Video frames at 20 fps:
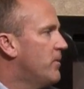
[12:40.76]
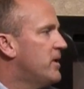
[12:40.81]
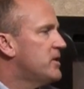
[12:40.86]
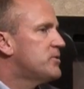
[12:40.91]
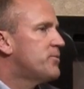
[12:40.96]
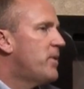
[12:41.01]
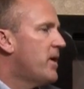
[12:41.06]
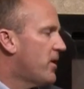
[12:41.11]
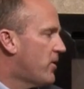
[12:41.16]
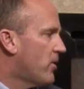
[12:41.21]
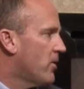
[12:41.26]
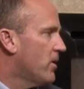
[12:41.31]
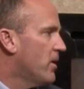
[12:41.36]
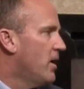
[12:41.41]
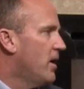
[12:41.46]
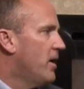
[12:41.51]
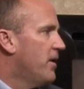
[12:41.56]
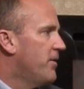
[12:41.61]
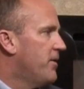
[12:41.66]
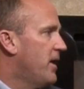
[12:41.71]
much better
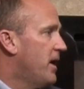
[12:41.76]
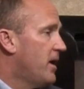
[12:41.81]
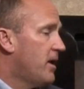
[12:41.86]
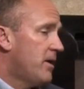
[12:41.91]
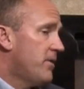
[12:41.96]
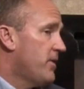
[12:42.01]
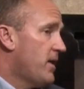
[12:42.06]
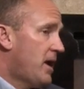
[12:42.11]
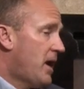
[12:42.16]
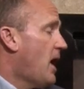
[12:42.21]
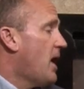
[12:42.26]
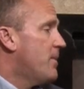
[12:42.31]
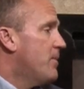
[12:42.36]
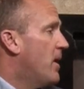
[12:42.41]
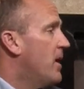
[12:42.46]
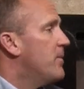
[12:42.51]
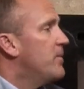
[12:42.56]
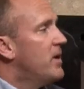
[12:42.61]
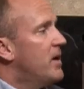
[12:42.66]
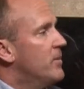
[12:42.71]
than I
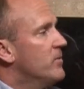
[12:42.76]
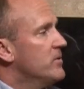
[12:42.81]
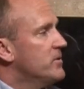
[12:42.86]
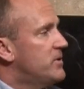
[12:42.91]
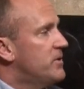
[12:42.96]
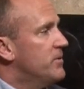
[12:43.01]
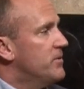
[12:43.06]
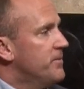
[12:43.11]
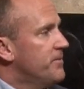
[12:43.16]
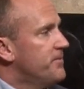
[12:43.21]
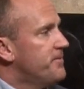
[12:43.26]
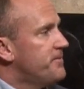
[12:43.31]
might be able to.